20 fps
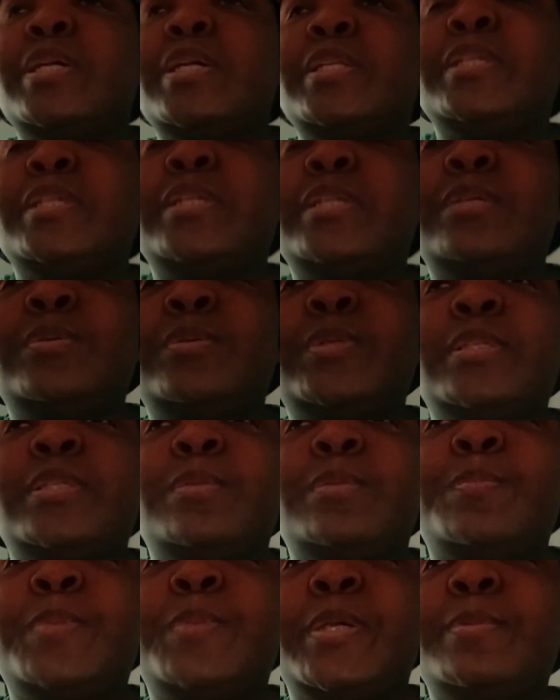I think it
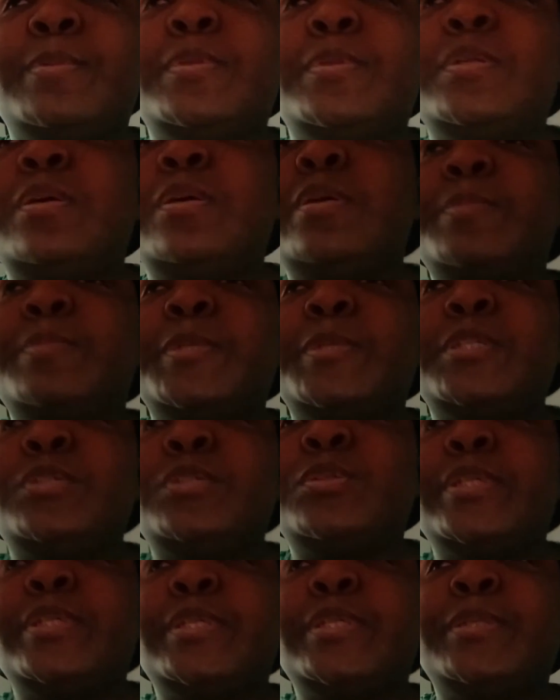was a baby doll in my
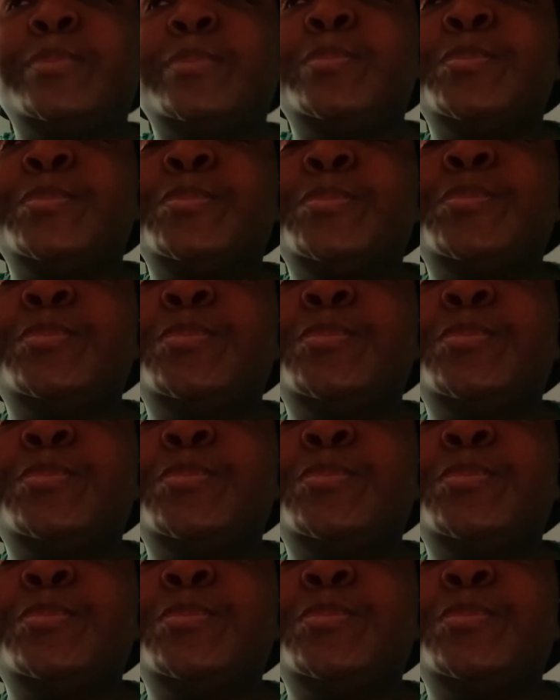dream,